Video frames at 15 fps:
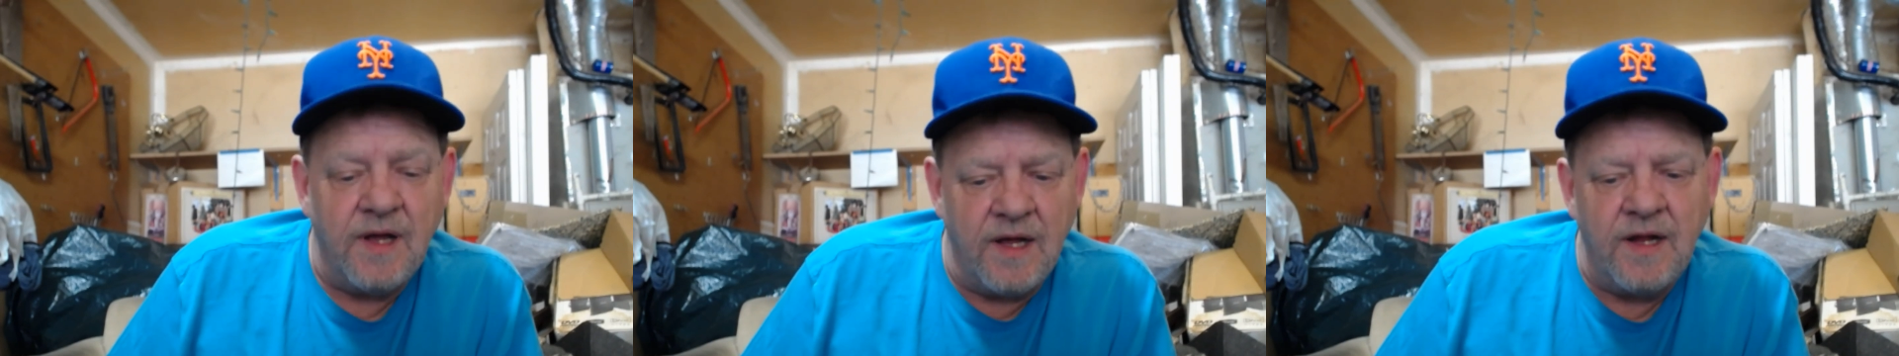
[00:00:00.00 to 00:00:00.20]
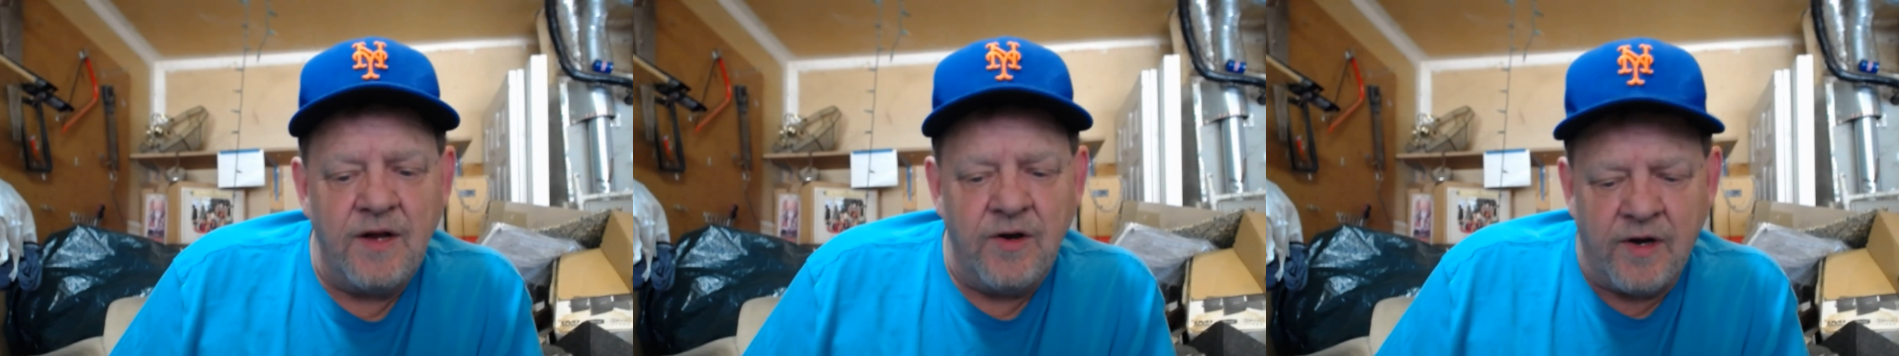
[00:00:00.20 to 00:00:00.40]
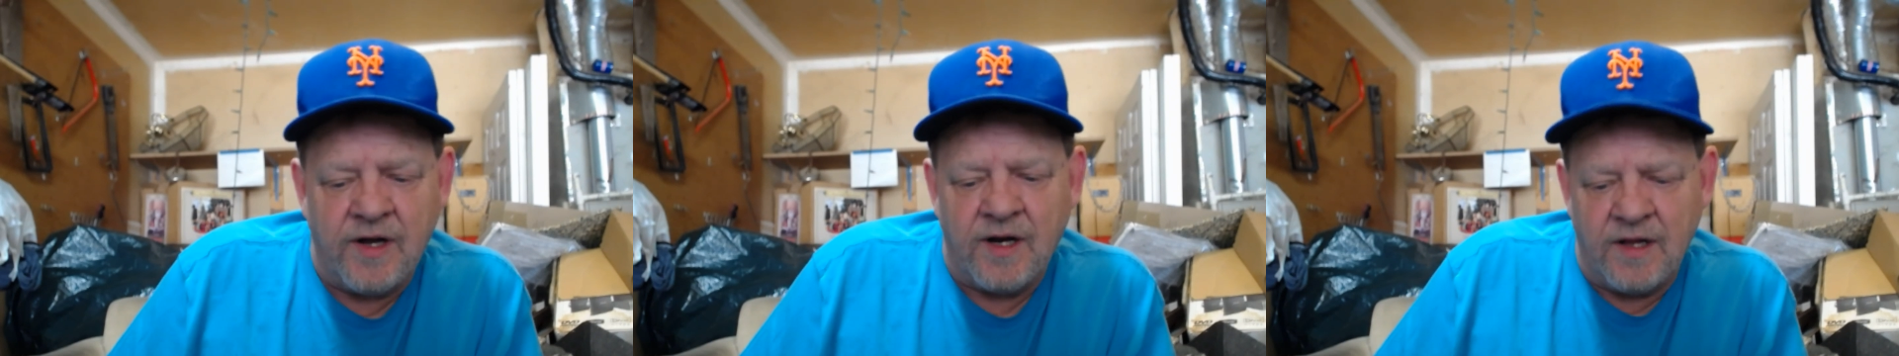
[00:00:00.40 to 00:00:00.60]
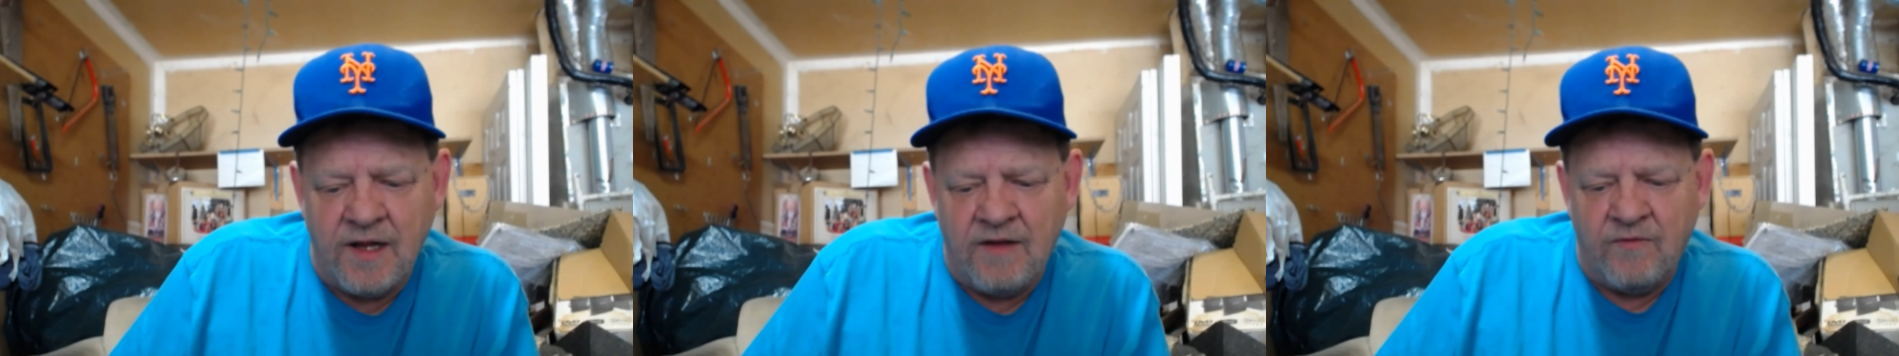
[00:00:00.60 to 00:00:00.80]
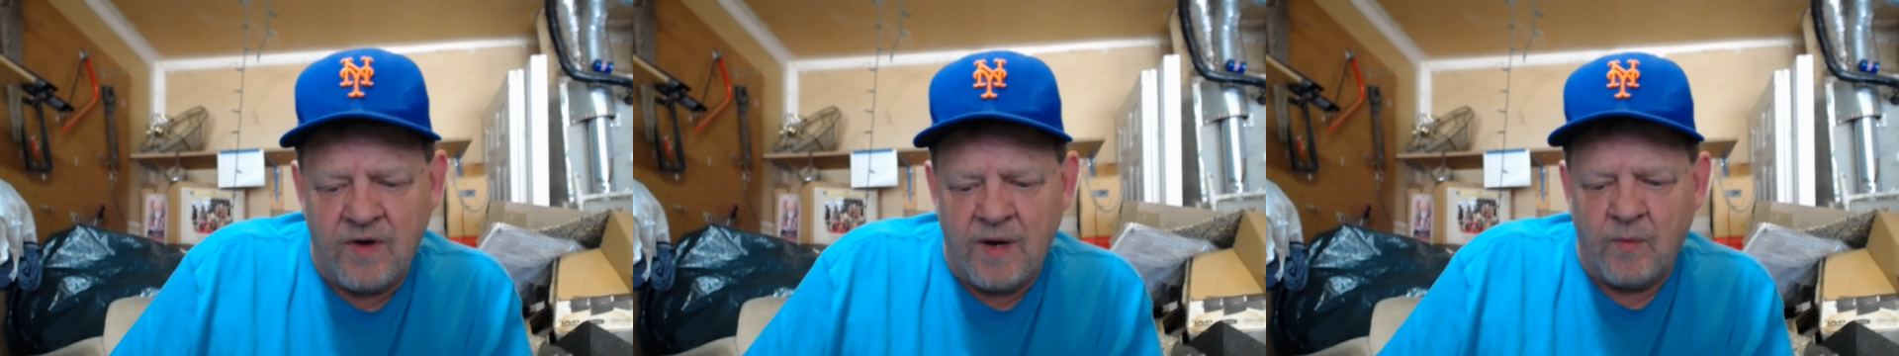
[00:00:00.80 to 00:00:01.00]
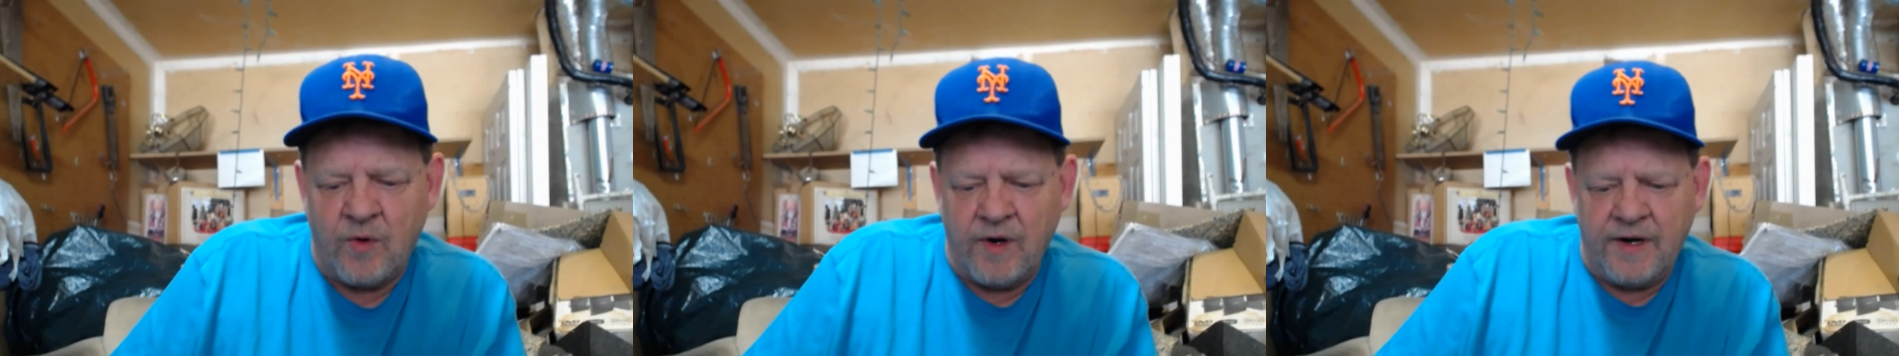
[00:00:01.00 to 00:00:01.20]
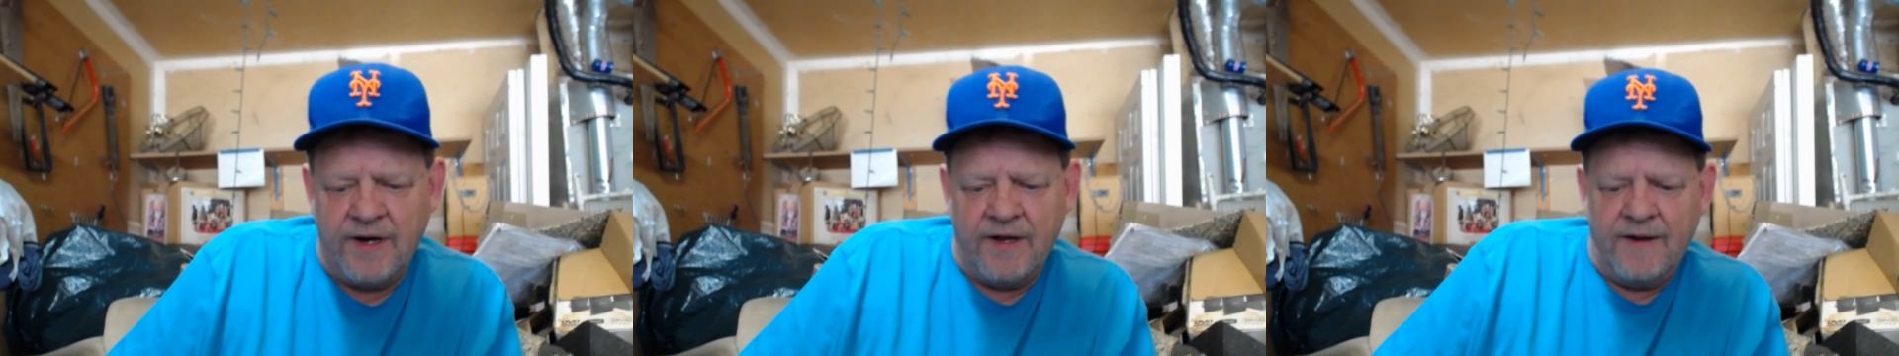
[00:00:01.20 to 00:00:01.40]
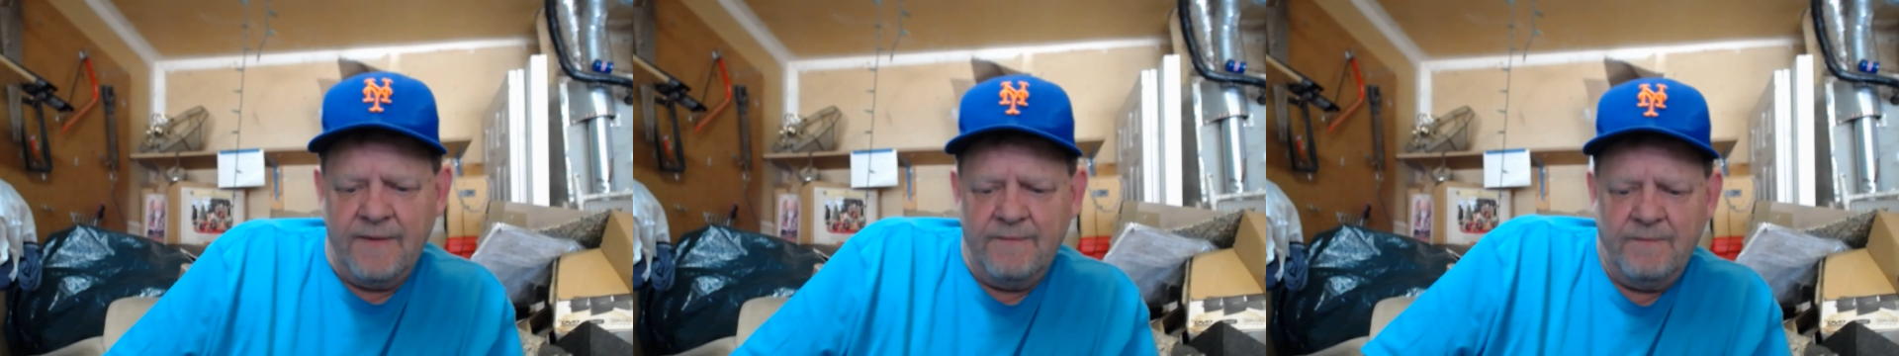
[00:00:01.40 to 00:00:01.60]
you're going to love what I'm
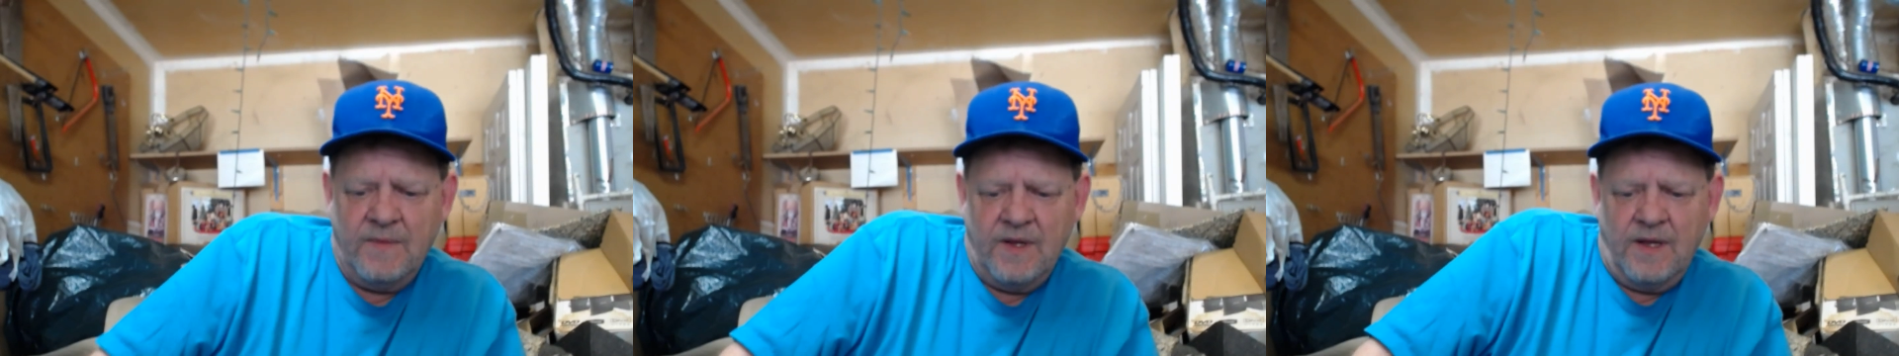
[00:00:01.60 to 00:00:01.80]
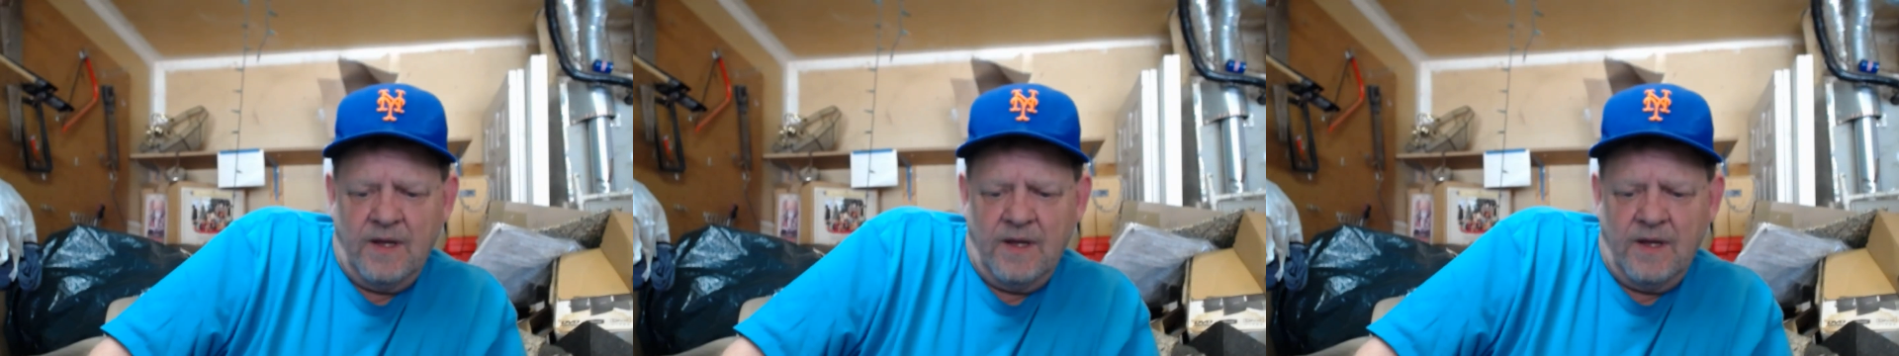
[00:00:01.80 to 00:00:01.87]
working on.